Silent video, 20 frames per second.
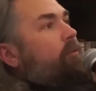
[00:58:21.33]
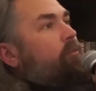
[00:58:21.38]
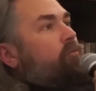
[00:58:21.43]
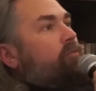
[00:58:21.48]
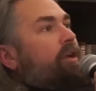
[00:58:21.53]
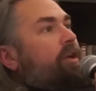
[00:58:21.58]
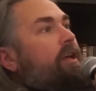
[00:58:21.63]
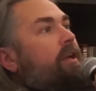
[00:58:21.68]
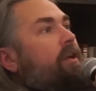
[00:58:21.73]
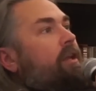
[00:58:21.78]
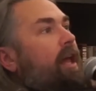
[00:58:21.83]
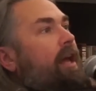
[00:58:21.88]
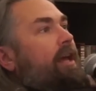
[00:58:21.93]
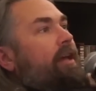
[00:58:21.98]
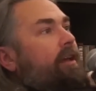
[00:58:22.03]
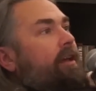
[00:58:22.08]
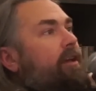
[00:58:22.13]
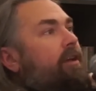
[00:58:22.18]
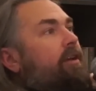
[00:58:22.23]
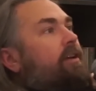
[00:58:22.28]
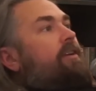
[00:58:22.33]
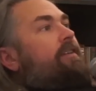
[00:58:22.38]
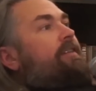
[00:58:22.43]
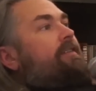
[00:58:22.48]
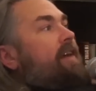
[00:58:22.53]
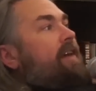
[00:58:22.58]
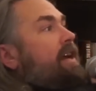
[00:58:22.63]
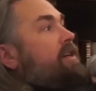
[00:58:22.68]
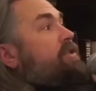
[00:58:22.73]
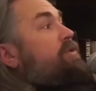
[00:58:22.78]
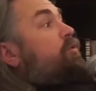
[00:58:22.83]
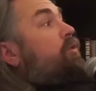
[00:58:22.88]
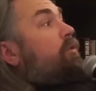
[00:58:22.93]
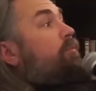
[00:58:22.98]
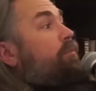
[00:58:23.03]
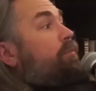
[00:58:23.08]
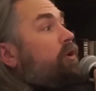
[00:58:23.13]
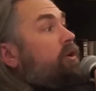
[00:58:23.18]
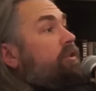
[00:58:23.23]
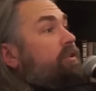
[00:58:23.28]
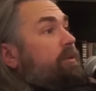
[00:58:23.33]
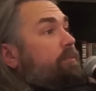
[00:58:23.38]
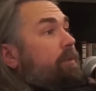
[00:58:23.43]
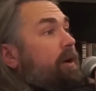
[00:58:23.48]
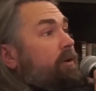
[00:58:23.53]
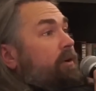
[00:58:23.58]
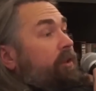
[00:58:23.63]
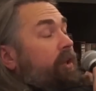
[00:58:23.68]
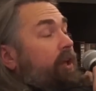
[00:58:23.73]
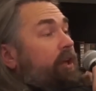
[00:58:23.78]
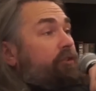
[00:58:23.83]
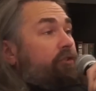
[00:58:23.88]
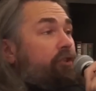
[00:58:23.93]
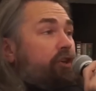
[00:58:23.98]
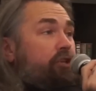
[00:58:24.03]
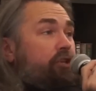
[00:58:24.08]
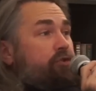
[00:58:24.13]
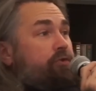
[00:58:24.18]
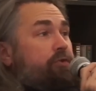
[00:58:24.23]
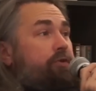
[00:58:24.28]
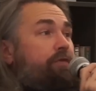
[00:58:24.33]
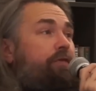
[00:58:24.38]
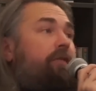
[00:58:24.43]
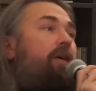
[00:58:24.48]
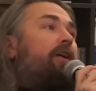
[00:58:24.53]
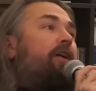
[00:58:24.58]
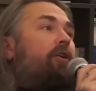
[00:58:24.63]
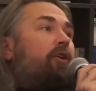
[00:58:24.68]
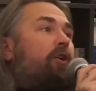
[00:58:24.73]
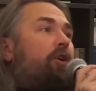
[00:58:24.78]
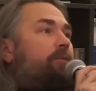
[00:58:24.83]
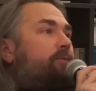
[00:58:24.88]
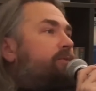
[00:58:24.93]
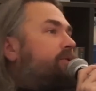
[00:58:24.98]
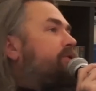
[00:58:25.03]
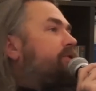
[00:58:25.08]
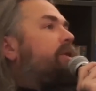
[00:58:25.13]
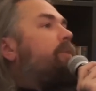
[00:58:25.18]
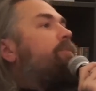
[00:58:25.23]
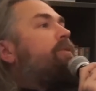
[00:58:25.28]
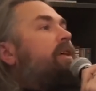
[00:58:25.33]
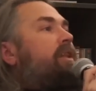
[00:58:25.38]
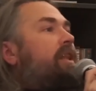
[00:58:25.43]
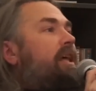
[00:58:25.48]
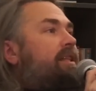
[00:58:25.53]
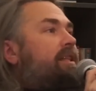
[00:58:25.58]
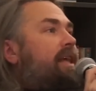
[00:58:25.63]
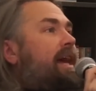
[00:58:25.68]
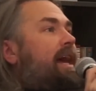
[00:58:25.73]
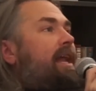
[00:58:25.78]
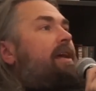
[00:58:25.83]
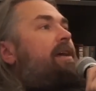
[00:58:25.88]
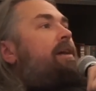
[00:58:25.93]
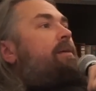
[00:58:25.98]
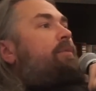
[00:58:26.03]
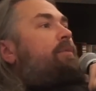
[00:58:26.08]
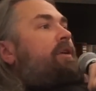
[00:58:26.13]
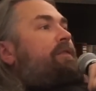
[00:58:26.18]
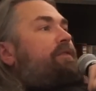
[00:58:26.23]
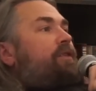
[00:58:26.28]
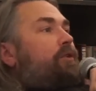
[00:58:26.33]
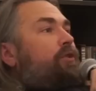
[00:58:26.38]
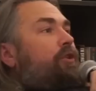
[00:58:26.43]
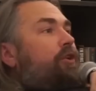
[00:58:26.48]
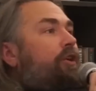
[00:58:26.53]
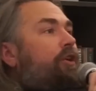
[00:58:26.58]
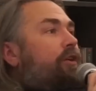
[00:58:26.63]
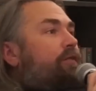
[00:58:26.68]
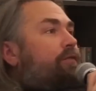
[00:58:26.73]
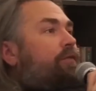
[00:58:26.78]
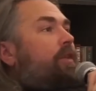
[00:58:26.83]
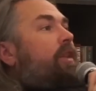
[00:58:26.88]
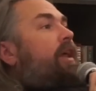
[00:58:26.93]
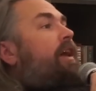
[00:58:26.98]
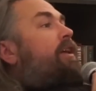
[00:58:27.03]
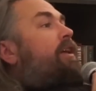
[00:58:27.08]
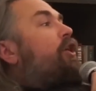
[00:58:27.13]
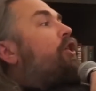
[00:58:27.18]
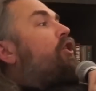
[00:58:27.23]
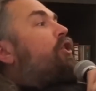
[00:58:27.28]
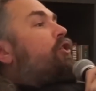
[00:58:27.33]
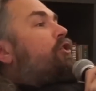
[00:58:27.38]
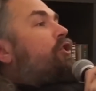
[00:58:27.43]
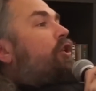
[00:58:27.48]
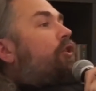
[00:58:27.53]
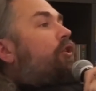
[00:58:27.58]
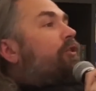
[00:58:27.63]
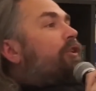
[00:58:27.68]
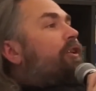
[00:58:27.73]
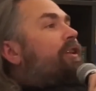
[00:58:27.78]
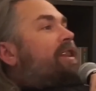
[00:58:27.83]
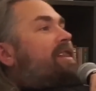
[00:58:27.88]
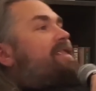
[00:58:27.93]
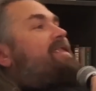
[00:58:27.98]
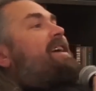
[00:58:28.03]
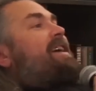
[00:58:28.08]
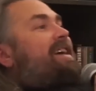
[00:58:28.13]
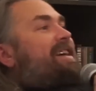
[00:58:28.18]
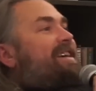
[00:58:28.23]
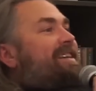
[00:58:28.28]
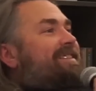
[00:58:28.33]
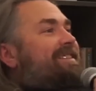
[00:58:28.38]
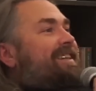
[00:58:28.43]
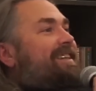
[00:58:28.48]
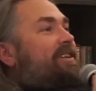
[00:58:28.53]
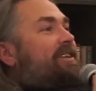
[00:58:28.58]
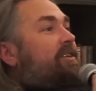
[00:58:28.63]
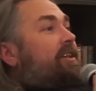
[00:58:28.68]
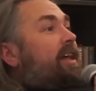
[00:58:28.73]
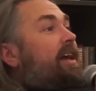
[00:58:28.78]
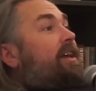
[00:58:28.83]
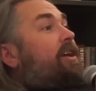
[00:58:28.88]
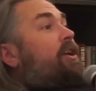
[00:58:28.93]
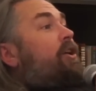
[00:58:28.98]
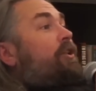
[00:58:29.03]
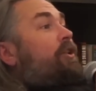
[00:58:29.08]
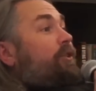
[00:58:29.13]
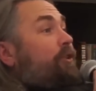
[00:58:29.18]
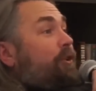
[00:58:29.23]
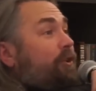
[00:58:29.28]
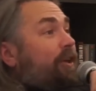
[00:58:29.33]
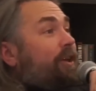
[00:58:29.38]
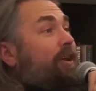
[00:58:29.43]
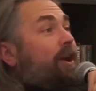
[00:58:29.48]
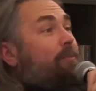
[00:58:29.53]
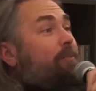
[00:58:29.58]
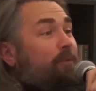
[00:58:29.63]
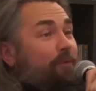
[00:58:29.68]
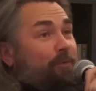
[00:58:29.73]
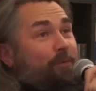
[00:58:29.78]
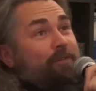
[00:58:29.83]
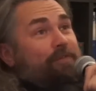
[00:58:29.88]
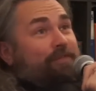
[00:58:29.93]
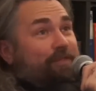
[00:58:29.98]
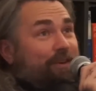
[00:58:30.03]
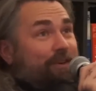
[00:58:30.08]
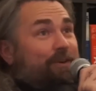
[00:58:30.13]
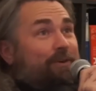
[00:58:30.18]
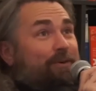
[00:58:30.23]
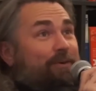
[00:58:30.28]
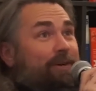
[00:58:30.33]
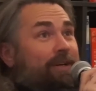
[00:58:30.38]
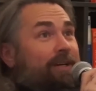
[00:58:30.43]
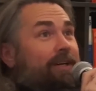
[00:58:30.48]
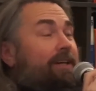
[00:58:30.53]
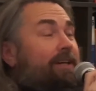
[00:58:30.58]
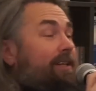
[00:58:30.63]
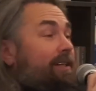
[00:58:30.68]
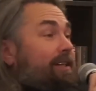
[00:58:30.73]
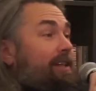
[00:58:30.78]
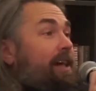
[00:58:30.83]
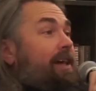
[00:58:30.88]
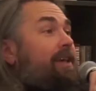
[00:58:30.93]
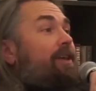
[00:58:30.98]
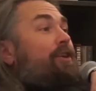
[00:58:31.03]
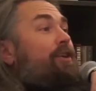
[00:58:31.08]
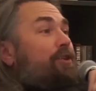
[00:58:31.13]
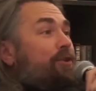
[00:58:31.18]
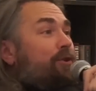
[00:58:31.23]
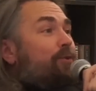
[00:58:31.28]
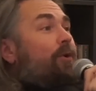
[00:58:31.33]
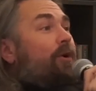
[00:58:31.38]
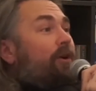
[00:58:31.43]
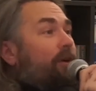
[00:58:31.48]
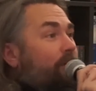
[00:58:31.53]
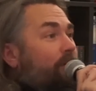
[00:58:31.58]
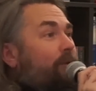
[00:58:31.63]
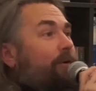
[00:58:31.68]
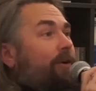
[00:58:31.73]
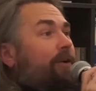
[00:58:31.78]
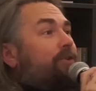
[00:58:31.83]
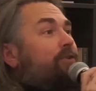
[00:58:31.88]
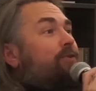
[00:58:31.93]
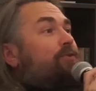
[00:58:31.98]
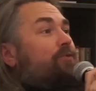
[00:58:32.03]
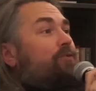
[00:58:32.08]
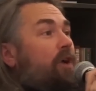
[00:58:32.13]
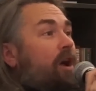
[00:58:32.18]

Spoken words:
and read like factual books about like the history of firearms or something like that. But if you're looking for like current things and you're like looking up a review, like you are going to